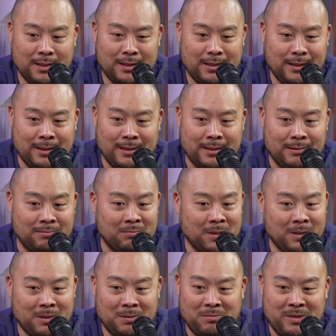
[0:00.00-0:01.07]
in
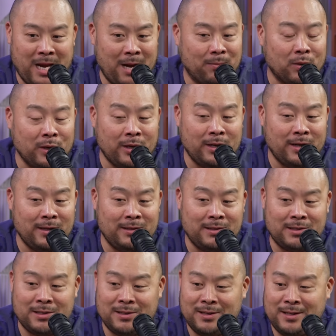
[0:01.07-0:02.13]

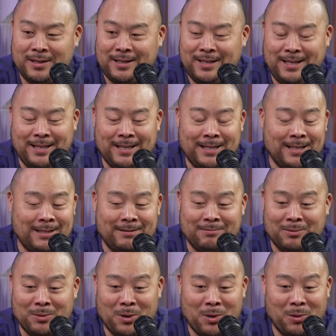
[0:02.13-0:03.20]
neighborhoods,
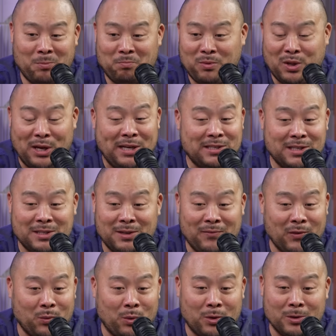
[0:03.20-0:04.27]
in places of
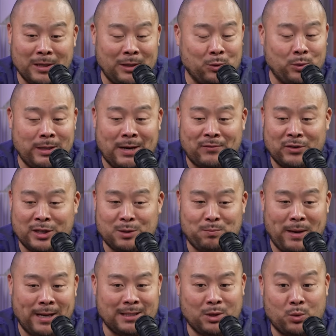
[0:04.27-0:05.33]
the world that you would never
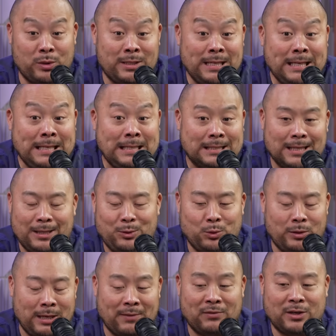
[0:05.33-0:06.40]
expect, cuisines that you
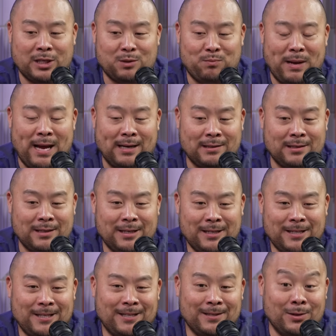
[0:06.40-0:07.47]
would never expect,
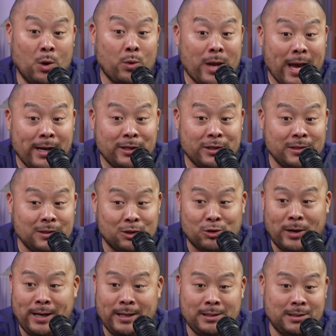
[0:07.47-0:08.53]
locations,
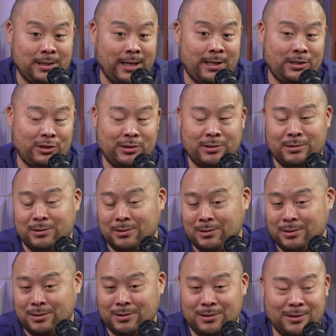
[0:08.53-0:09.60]
train
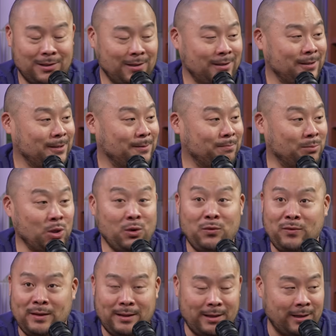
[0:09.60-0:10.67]
stations,
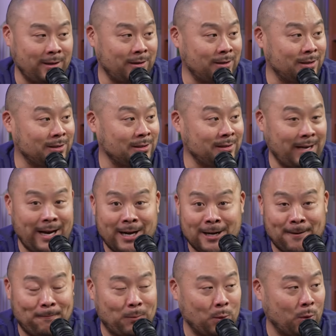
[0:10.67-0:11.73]
movie theaters,
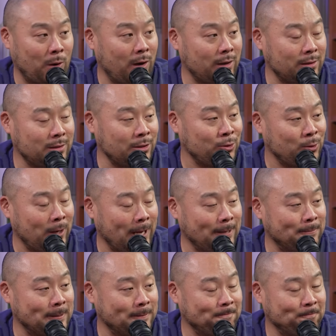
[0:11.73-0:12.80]
airports, you name
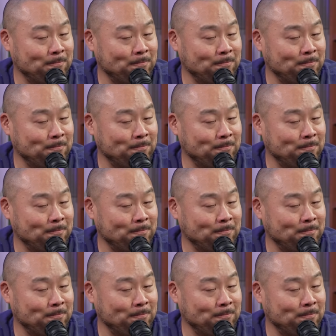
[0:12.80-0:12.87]
it.